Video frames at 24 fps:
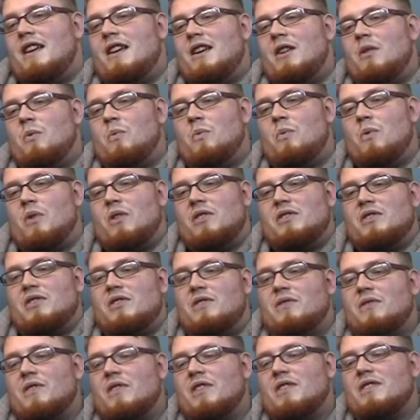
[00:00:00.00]
It
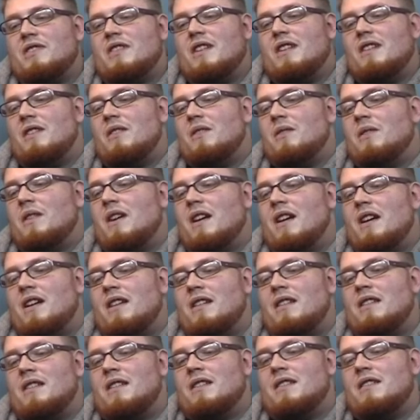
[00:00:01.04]
was the first tattoo,
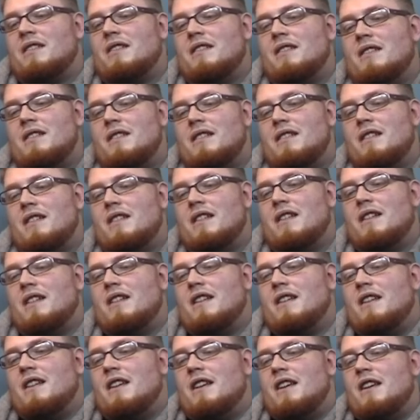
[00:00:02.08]
and
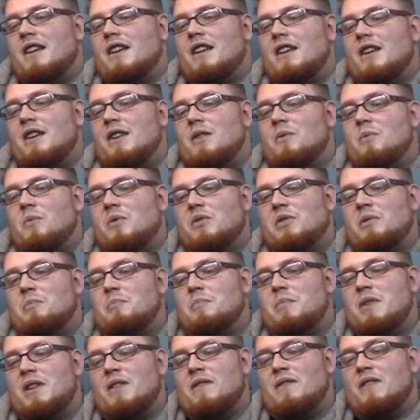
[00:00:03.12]
it was a
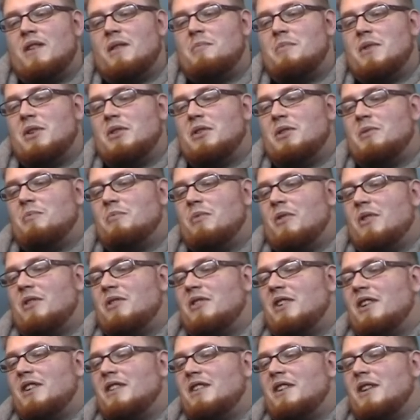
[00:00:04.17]
bit of an ambitious
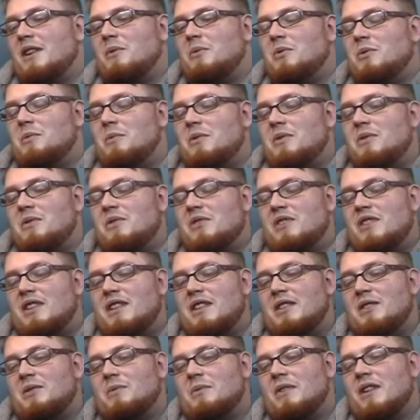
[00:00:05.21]
project. It was one of those
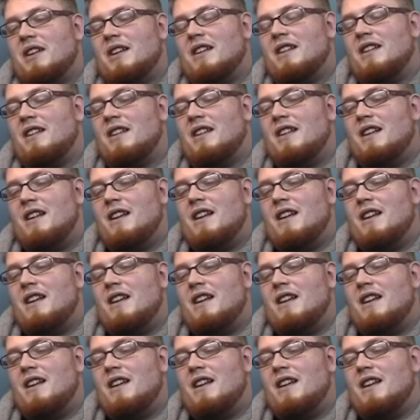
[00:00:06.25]
things where